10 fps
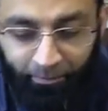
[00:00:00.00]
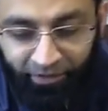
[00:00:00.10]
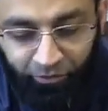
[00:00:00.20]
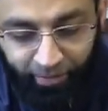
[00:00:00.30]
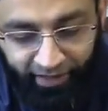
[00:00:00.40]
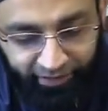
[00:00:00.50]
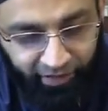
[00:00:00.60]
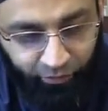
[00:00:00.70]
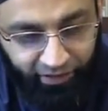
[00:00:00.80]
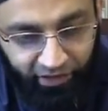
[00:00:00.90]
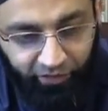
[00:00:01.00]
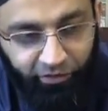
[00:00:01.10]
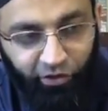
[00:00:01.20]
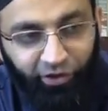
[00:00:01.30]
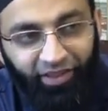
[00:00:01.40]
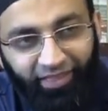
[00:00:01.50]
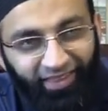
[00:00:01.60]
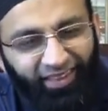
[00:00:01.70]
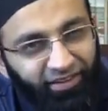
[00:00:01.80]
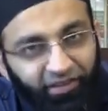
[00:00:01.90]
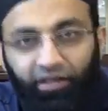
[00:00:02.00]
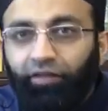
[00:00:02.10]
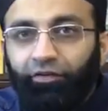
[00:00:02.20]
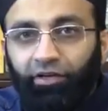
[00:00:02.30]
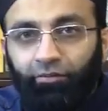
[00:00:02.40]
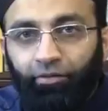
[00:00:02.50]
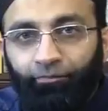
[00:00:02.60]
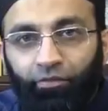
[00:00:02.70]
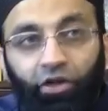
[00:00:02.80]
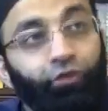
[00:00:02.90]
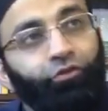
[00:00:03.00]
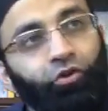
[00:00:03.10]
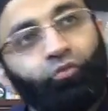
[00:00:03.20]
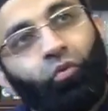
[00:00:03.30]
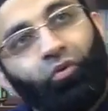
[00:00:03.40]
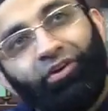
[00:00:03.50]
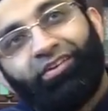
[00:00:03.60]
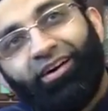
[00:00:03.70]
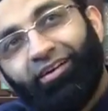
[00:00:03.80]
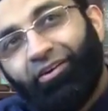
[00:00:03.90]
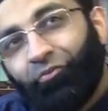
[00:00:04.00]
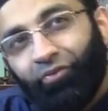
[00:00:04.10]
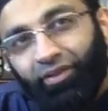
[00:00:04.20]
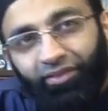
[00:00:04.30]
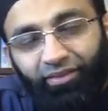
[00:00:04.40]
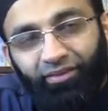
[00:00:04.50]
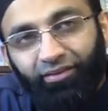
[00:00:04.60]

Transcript: But subhanallah, one thing we learned, that death is inevitable. If you won't die with